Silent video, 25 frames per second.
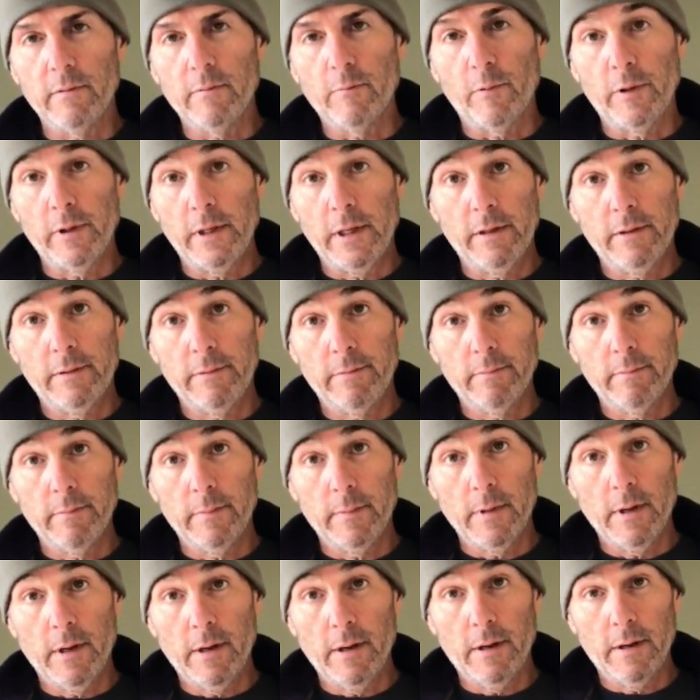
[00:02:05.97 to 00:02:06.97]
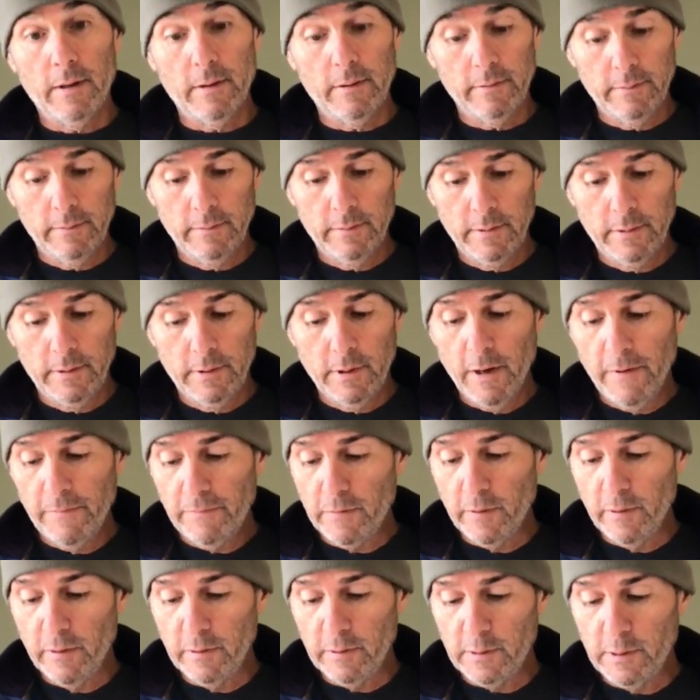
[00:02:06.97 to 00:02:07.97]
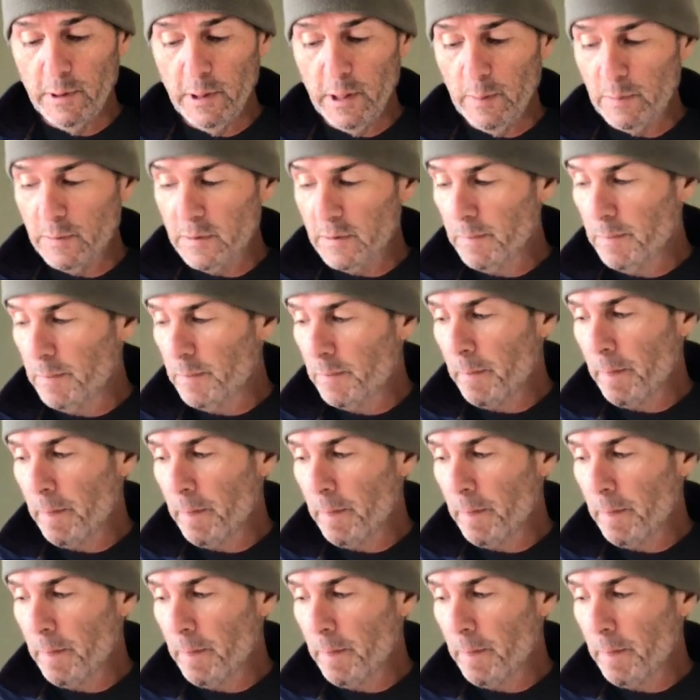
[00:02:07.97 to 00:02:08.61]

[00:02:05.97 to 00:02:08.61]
really tough to those tips.